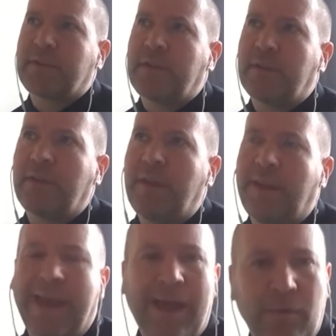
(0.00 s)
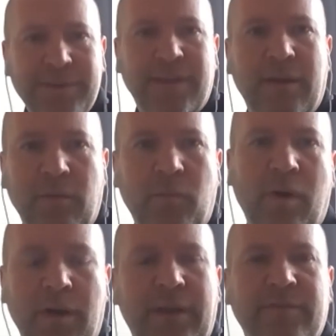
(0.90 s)
to how is it going to
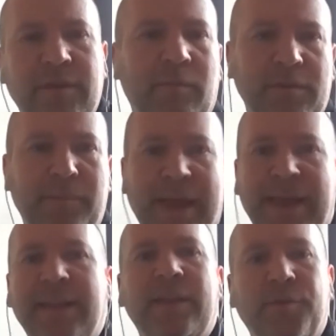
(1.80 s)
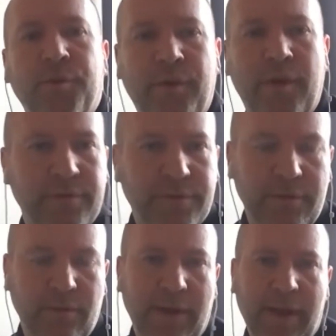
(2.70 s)
work if someone's paid in euros,
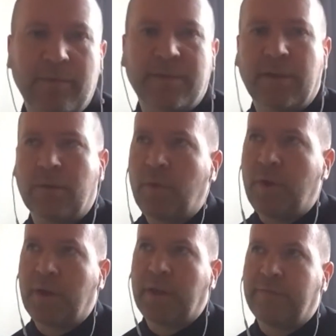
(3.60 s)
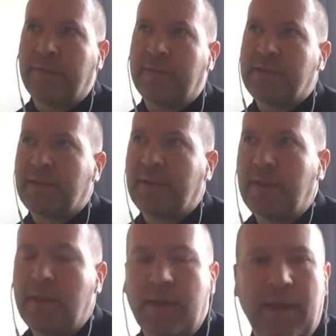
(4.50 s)
or how is it going to work if there is a
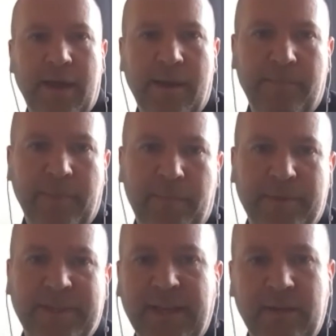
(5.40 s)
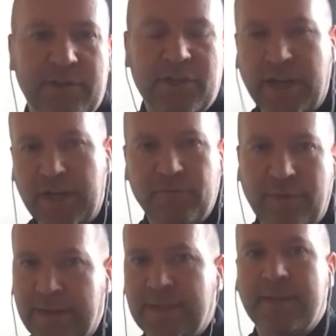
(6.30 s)
um, a particular exchange rate at the